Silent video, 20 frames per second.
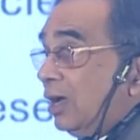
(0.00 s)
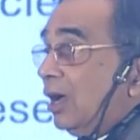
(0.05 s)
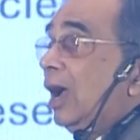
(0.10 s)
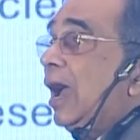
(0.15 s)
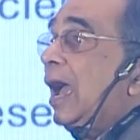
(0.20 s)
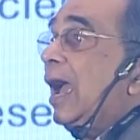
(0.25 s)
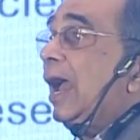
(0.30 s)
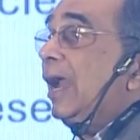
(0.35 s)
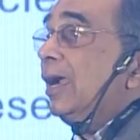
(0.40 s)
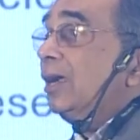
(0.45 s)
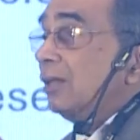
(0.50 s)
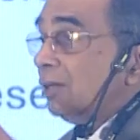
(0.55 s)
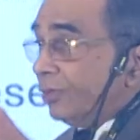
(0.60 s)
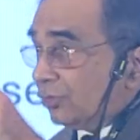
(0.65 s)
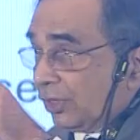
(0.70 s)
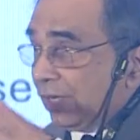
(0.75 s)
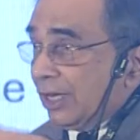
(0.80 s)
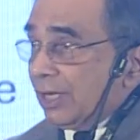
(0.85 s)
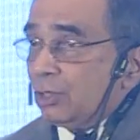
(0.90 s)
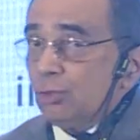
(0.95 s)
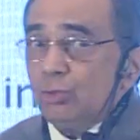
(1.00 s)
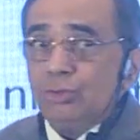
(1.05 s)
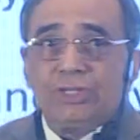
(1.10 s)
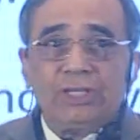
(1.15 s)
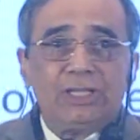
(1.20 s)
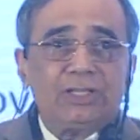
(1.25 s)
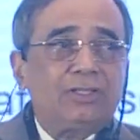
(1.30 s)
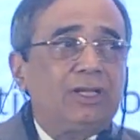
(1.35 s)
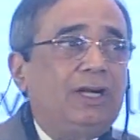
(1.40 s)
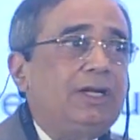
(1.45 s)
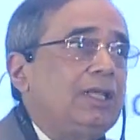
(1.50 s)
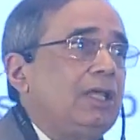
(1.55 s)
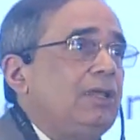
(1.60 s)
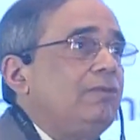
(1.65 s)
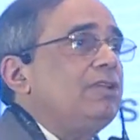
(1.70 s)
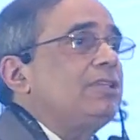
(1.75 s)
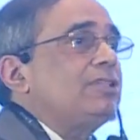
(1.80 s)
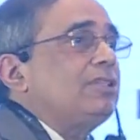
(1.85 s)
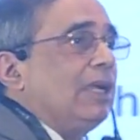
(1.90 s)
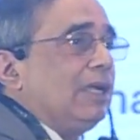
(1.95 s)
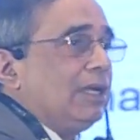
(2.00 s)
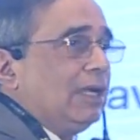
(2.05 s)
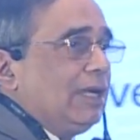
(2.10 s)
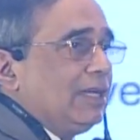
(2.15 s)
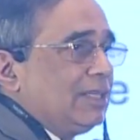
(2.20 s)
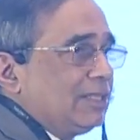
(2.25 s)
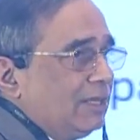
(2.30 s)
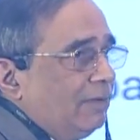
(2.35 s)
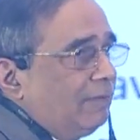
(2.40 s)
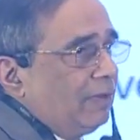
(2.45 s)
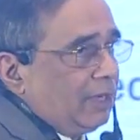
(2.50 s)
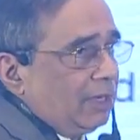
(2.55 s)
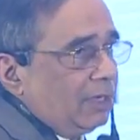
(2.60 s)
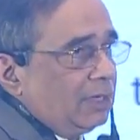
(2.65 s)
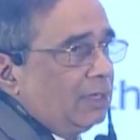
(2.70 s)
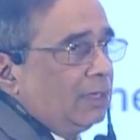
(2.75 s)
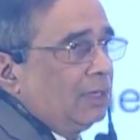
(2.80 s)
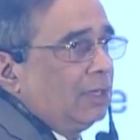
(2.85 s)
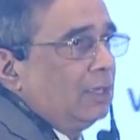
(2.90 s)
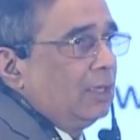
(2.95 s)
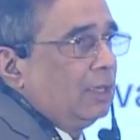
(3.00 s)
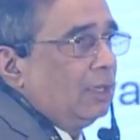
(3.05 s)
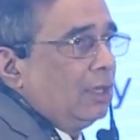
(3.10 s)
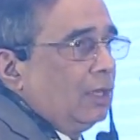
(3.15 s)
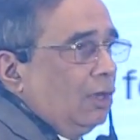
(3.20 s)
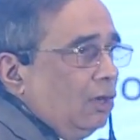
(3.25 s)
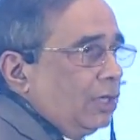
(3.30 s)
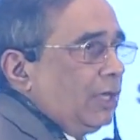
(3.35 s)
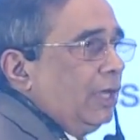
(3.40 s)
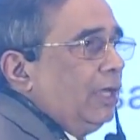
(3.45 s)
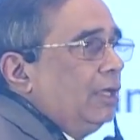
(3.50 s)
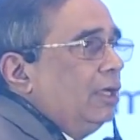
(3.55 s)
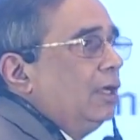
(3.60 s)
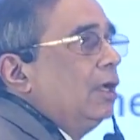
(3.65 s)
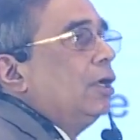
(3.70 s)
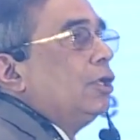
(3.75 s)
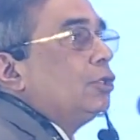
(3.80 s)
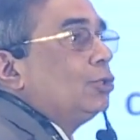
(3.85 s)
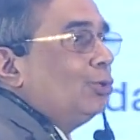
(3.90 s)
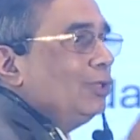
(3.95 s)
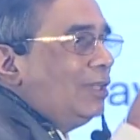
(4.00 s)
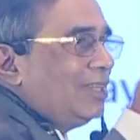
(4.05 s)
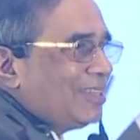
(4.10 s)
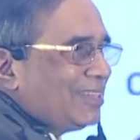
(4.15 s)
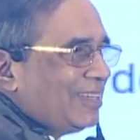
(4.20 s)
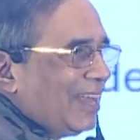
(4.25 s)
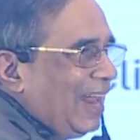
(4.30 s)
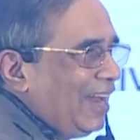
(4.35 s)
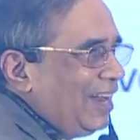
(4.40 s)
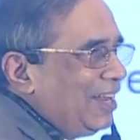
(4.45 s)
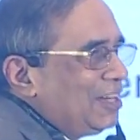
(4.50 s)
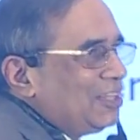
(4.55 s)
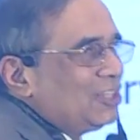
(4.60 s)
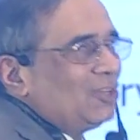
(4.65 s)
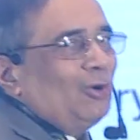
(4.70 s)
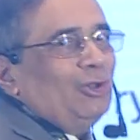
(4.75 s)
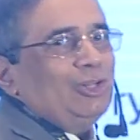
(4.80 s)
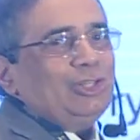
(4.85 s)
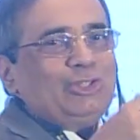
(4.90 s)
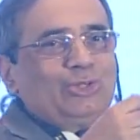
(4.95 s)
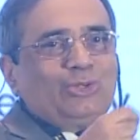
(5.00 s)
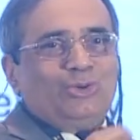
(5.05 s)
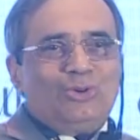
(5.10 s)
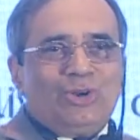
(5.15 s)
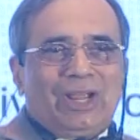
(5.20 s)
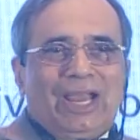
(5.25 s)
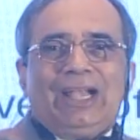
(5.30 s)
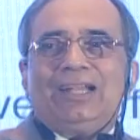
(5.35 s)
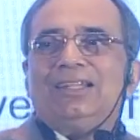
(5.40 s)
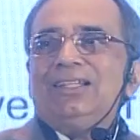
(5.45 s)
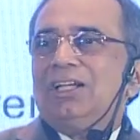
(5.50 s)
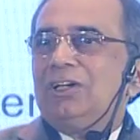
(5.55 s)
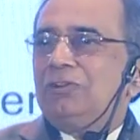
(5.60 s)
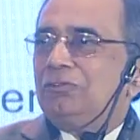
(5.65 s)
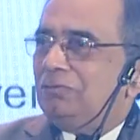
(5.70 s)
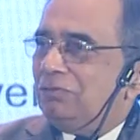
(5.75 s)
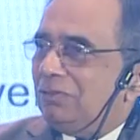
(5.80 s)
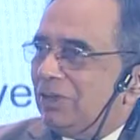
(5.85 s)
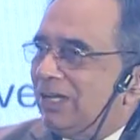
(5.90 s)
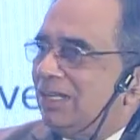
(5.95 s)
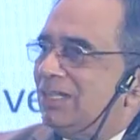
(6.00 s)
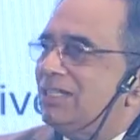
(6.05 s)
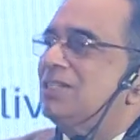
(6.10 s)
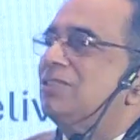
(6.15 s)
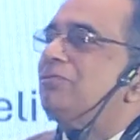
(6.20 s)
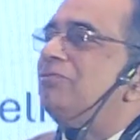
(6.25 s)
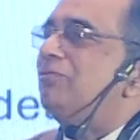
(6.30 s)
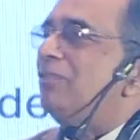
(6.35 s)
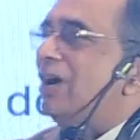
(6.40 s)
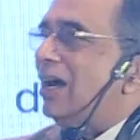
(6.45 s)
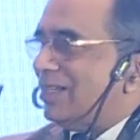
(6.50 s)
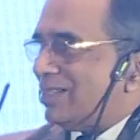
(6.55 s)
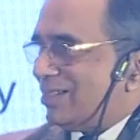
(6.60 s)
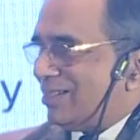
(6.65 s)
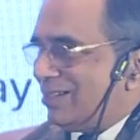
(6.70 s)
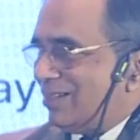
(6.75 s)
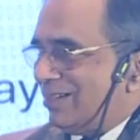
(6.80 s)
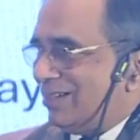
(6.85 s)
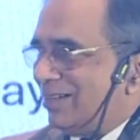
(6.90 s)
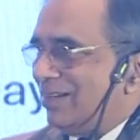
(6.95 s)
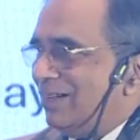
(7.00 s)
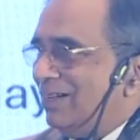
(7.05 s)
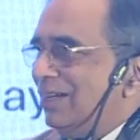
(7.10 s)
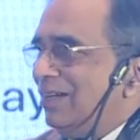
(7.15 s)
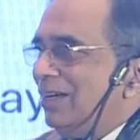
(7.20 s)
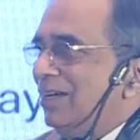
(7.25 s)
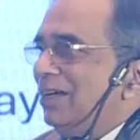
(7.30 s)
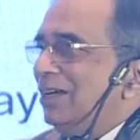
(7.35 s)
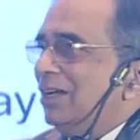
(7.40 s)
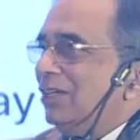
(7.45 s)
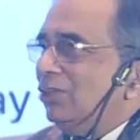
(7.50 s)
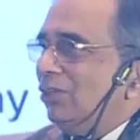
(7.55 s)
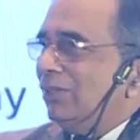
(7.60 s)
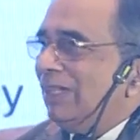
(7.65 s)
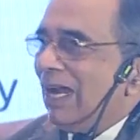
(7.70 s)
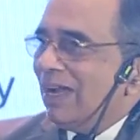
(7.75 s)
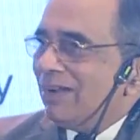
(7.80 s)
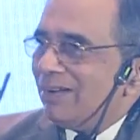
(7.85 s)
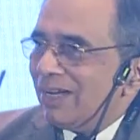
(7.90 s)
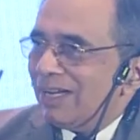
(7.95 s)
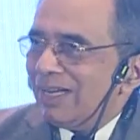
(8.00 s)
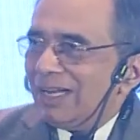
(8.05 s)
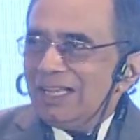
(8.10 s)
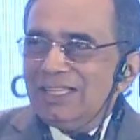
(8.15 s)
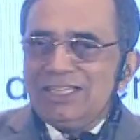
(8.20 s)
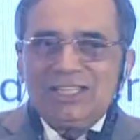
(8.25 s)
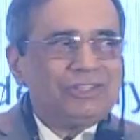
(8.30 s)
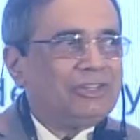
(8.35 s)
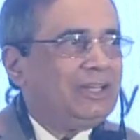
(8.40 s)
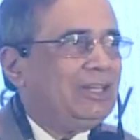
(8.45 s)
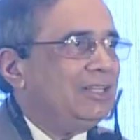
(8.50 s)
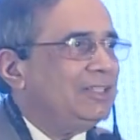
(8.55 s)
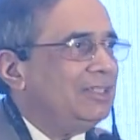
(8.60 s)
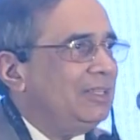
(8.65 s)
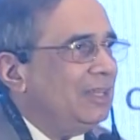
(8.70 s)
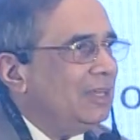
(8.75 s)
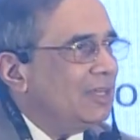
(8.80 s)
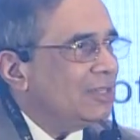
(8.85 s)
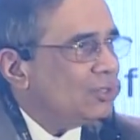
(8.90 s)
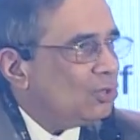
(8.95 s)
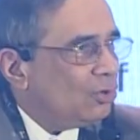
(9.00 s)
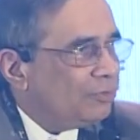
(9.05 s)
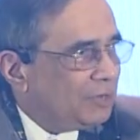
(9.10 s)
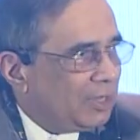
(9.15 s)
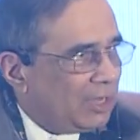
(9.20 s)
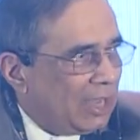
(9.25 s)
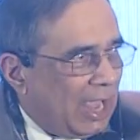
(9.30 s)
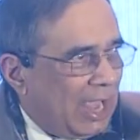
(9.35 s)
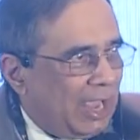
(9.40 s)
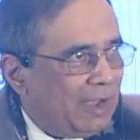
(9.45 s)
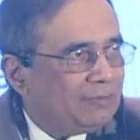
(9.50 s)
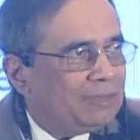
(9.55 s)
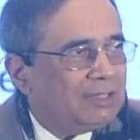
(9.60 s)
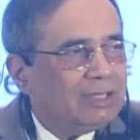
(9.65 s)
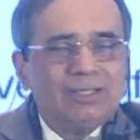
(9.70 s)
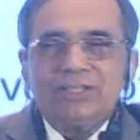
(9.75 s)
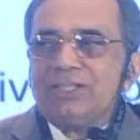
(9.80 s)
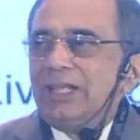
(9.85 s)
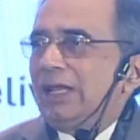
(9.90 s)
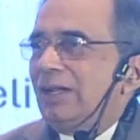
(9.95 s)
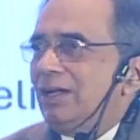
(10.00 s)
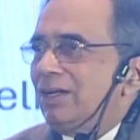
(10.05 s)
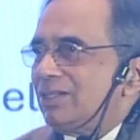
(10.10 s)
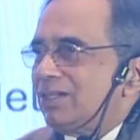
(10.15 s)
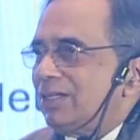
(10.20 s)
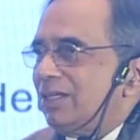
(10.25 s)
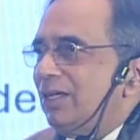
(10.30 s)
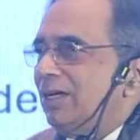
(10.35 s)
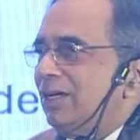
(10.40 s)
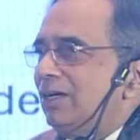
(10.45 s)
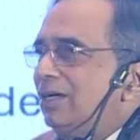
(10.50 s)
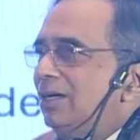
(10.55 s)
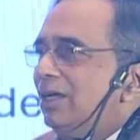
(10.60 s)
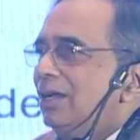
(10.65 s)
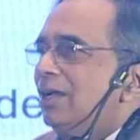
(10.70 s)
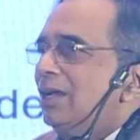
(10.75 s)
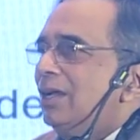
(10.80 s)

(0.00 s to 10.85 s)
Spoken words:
and 3 to 6:30, we settle at 7. Okay, so the sellers also get their funds faster. So that realization is there. So we have the sellers here